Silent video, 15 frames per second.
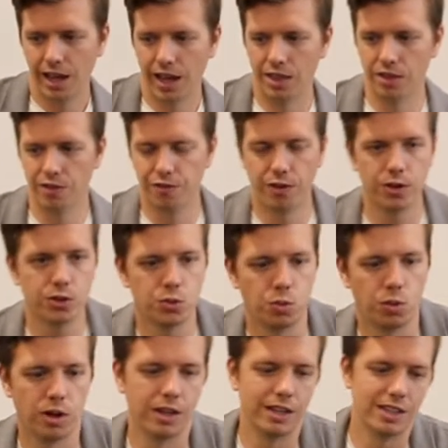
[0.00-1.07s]
And the first
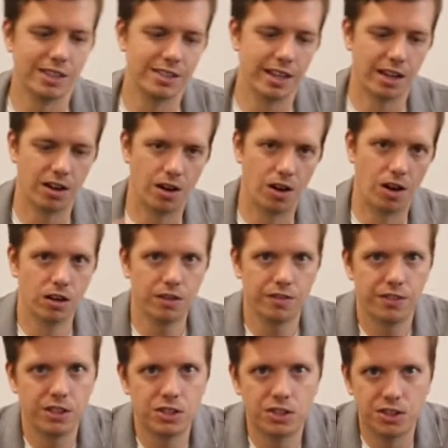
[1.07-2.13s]
one is that all of
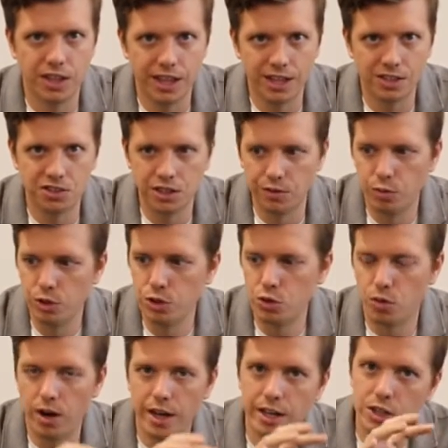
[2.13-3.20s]
these things, if we
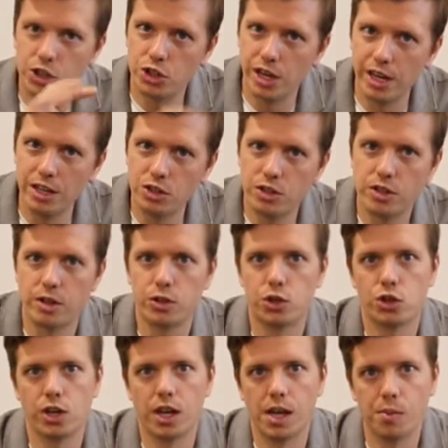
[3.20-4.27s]
try to change their
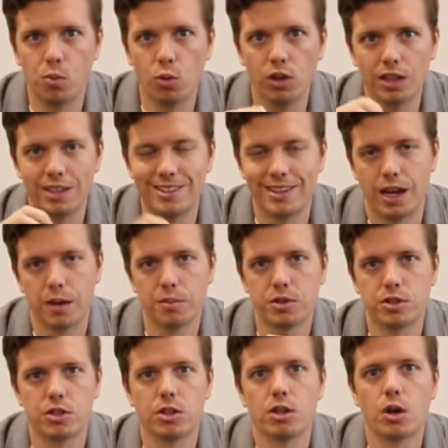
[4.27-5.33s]
shape, will
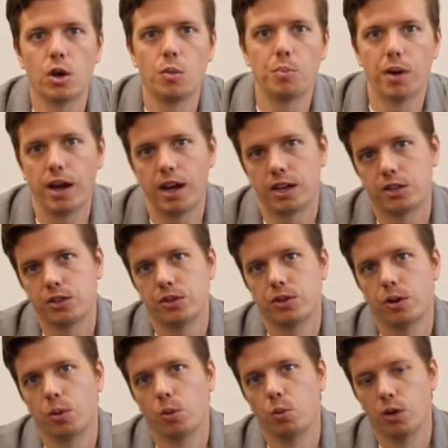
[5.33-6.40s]
attempt to go back to
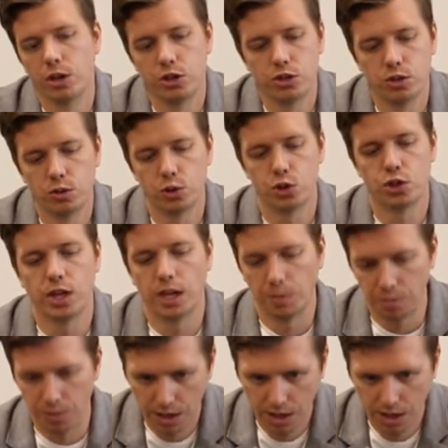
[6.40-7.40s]
their original shape.